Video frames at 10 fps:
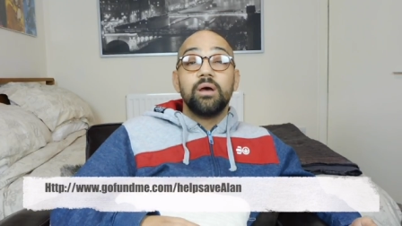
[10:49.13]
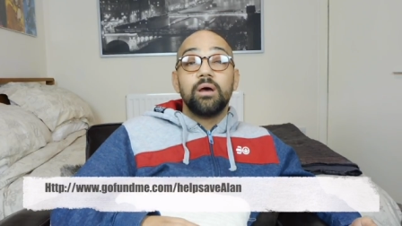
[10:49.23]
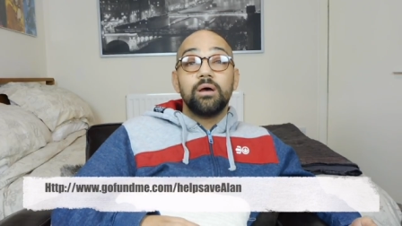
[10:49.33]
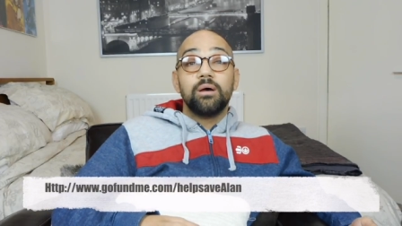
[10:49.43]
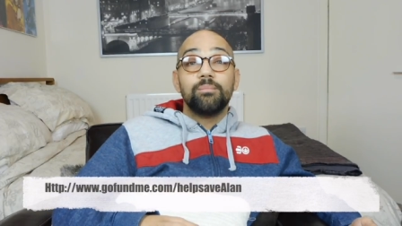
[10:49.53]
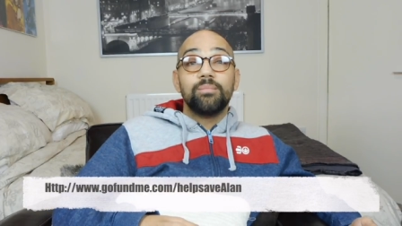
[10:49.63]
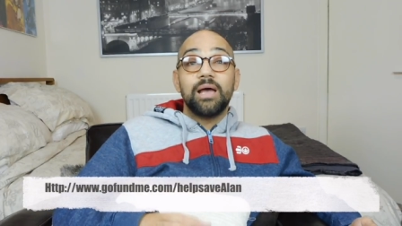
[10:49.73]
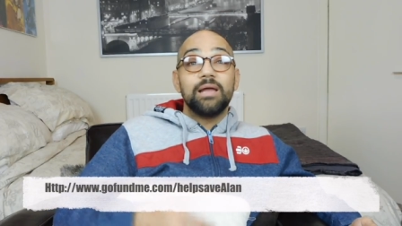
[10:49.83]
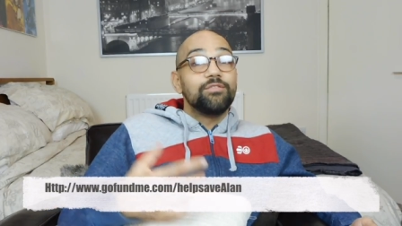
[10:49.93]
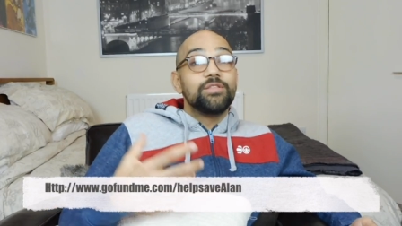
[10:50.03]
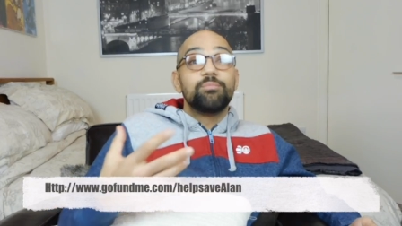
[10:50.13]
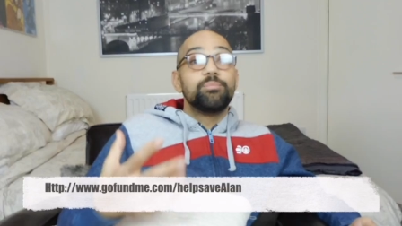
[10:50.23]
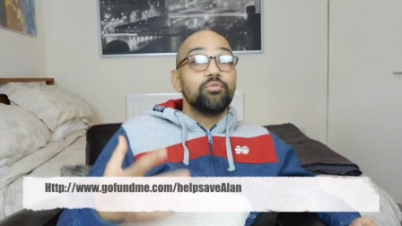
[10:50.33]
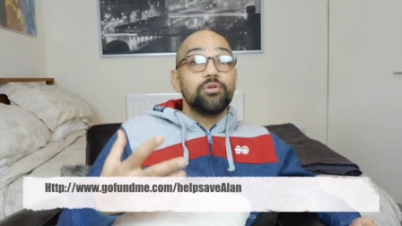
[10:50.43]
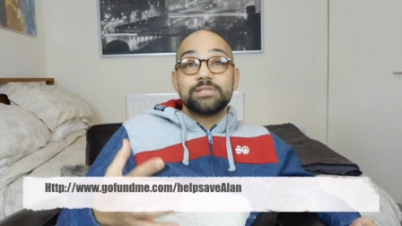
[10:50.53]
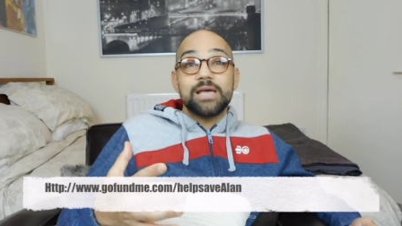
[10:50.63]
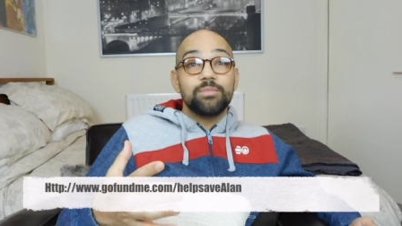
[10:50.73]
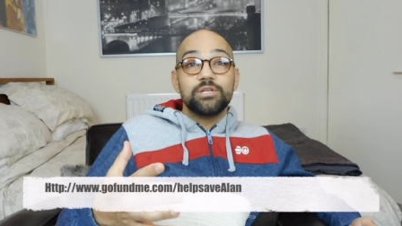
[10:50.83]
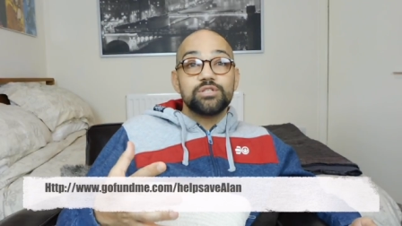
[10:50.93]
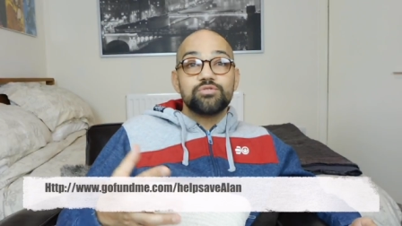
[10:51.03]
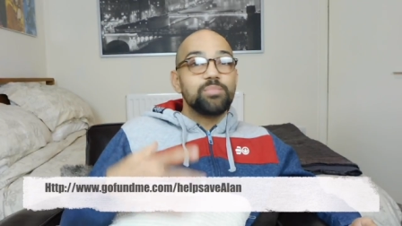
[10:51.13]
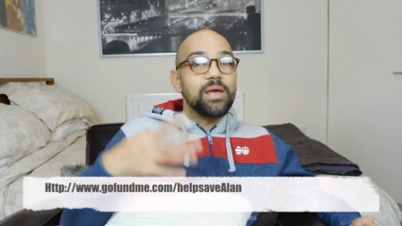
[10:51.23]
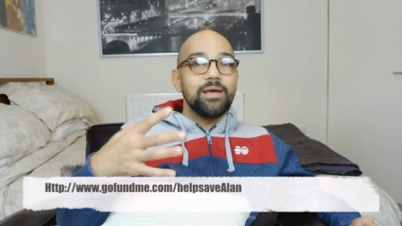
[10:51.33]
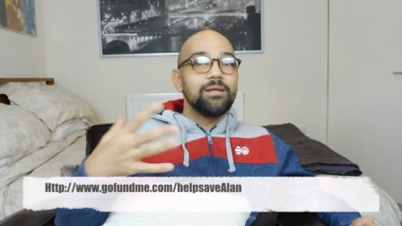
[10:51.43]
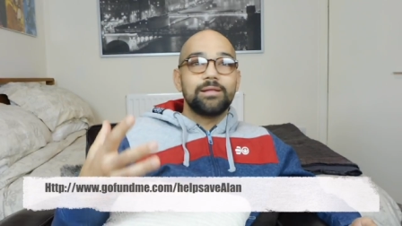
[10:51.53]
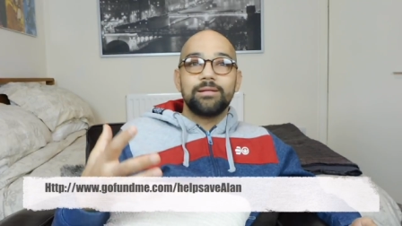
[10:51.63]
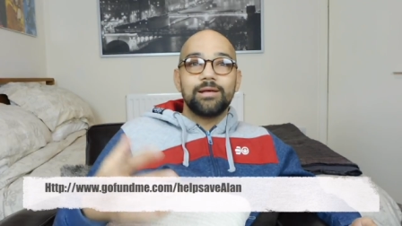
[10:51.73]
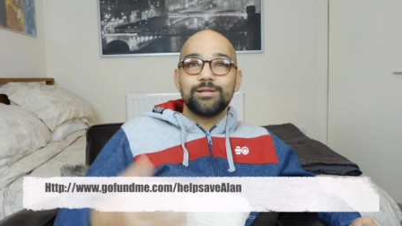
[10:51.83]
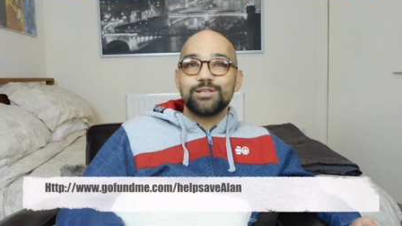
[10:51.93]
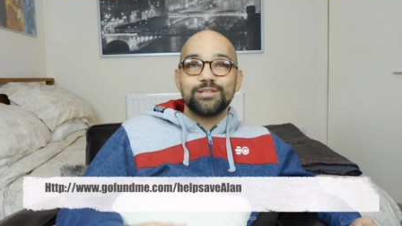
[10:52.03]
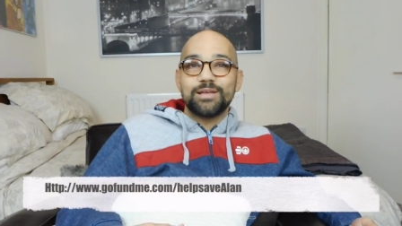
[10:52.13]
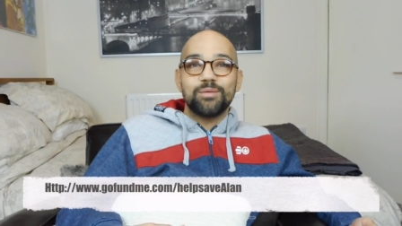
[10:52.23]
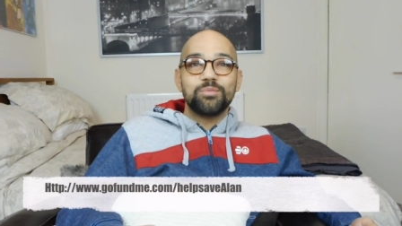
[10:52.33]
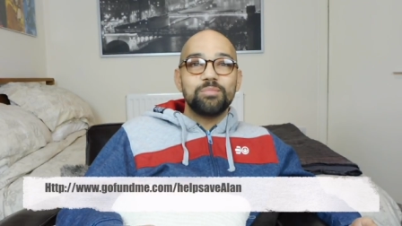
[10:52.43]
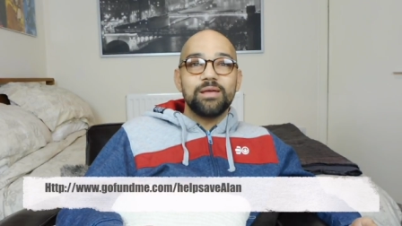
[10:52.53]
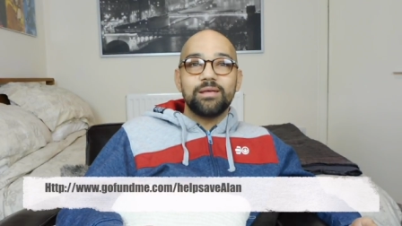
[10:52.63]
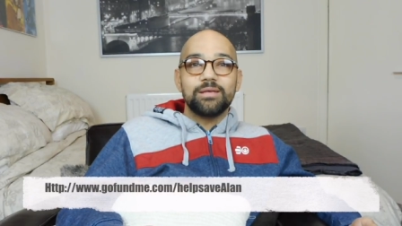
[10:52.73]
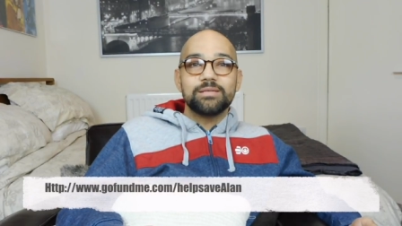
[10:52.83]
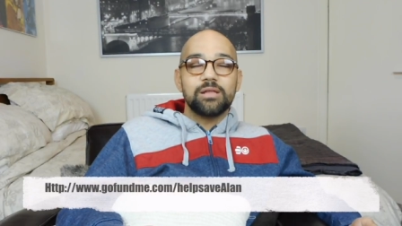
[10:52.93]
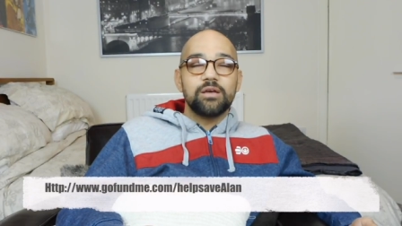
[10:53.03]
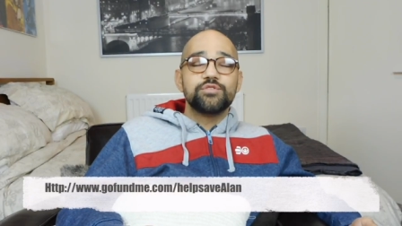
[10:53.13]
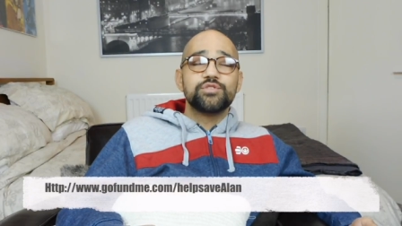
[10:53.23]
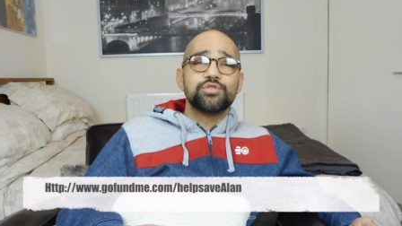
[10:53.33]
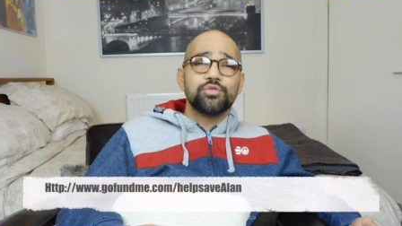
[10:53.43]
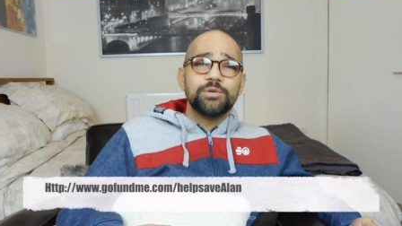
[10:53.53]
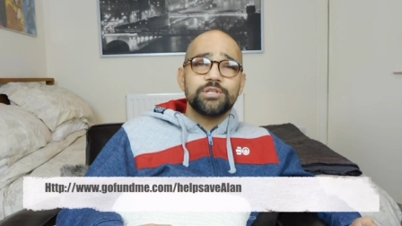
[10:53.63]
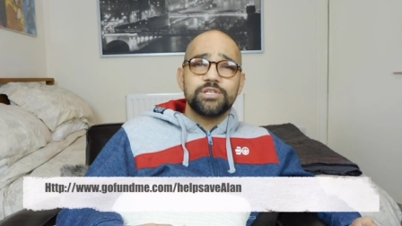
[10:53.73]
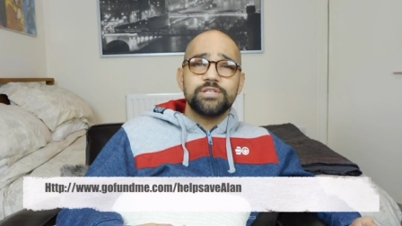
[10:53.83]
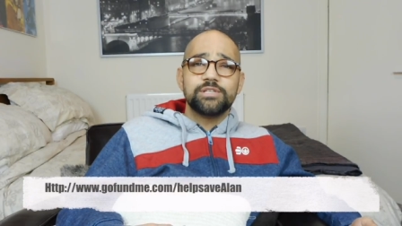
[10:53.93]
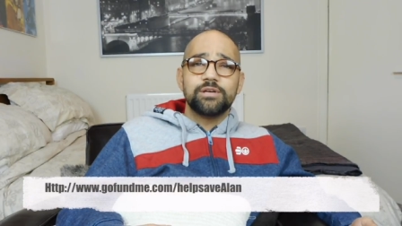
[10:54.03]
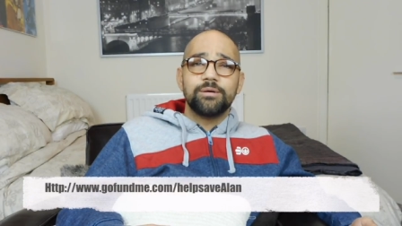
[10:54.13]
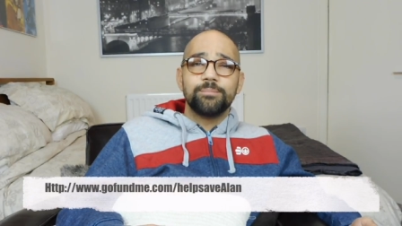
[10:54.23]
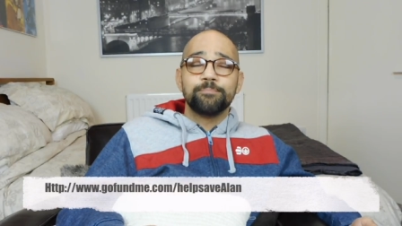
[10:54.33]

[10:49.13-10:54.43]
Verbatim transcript: And if the damage is repaired, then that would make his life so much easier.